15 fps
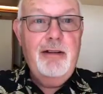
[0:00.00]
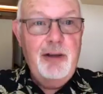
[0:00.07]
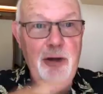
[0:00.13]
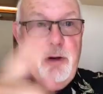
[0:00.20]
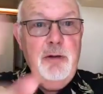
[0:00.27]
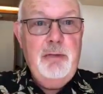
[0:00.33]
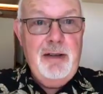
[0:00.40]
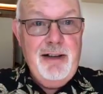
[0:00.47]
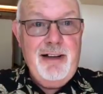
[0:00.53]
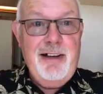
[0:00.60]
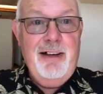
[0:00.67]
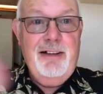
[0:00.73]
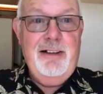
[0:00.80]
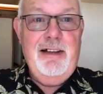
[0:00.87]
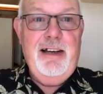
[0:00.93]
You'll be the
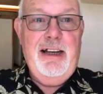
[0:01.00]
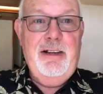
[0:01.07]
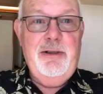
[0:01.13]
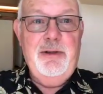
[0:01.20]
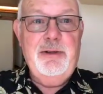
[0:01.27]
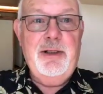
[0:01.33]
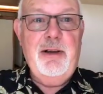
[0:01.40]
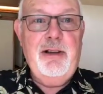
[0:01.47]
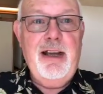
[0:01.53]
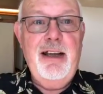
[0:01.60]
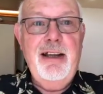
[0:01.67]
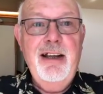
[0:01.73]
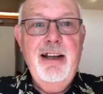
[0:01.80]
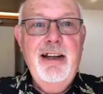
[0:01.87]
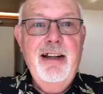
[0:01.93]
guardian angels,
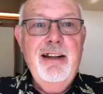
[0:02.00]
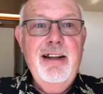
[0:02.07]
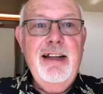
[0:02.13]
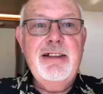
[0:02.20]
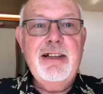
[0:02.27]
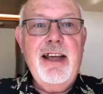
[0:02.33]
okay? Let's